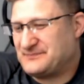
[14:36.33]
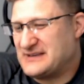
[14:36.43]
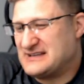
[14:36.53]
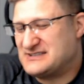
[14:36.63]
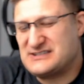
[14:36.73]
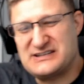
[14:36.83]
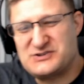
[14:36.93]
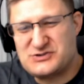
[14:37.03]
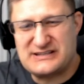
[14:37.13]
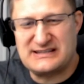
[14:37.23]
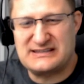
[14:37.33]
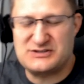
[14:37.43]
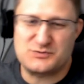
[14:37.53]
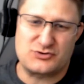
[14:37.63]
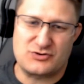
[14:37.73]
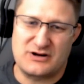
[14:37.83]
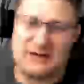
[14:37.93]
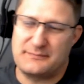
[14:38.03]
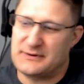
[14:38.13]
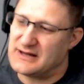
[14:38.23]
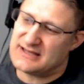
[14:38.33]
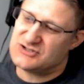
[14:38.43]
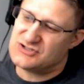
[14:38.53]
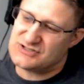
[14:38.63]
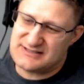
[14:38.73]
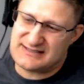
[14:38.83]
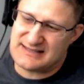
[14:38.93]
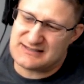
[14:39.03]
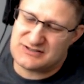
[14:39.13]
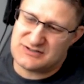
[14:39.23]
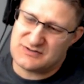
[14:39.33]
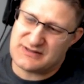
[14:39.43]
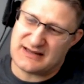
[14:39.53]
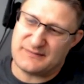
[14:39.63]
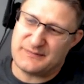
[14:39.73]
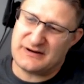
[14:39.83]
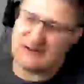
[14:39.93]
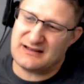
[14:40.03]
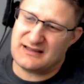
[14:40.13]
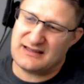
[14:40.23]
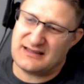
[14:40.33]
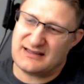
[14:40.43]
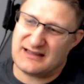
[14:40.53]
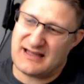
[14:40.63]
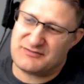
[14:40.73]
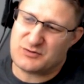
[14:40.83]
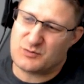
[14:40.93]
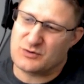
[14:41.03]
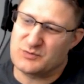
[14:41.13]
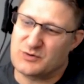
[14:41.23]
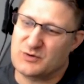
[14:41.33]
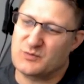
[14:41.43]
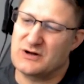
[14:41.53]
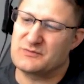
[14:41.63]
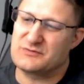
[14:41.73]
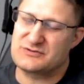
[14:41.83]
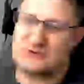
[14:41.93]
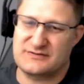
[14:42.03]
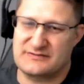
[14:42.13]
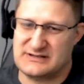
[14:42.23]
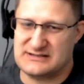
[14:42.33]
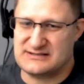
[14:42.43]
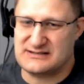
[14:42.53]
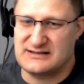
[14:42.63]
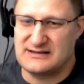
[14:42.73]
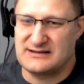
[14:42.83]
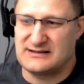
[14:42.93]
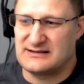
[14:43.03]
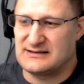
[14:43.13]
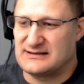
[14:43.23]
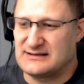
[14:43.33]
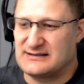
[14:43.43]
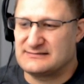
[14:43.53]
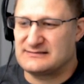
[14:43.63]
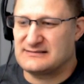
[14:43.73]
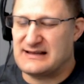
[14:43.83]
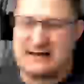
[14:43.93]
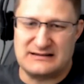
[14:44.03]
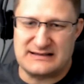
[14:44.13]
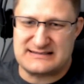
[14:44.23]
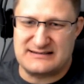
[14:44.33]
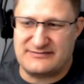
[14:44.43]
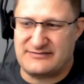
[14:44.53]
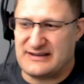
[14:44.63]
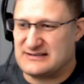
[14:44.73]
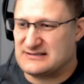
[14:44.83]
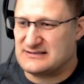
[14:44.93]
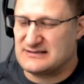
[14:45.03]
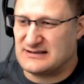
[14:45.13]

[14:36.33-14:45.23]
it's just interesting that these were drawn up, but I should say this too, that America after World War I was sort of in its adolescent phase